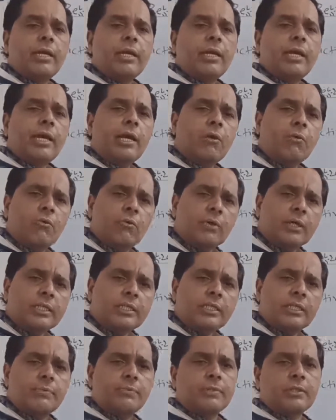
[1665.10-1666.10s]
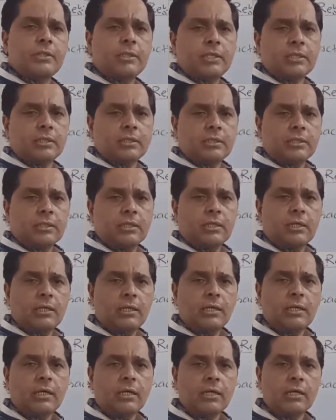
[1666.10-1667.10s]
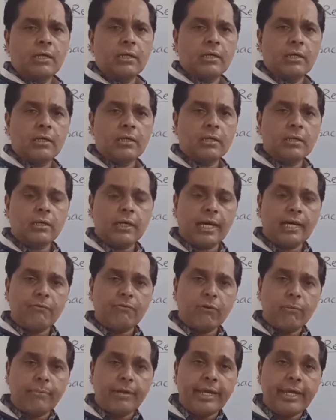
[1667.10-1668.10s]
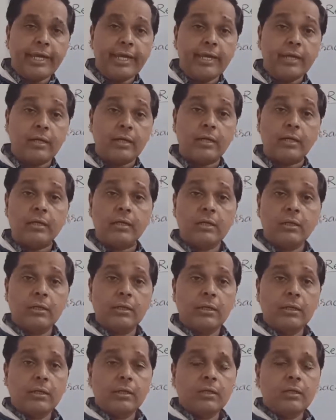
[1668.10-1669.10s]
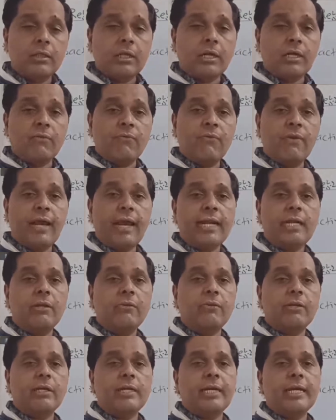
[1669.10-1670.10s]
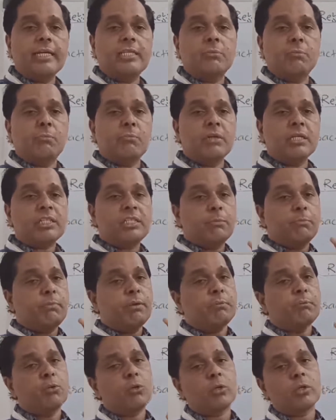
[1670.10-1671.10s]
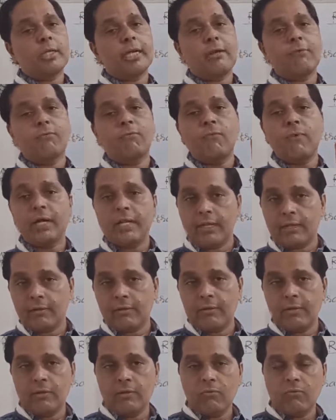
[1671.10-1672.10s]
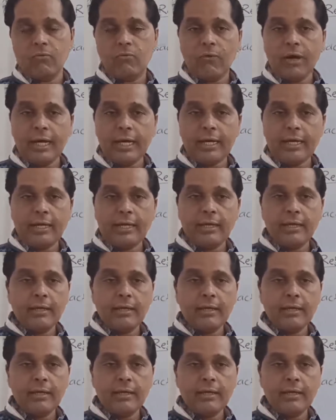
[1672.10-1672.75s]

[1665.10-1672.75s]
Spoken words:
every substance, right from air, the refractive index must be more than 1. Why?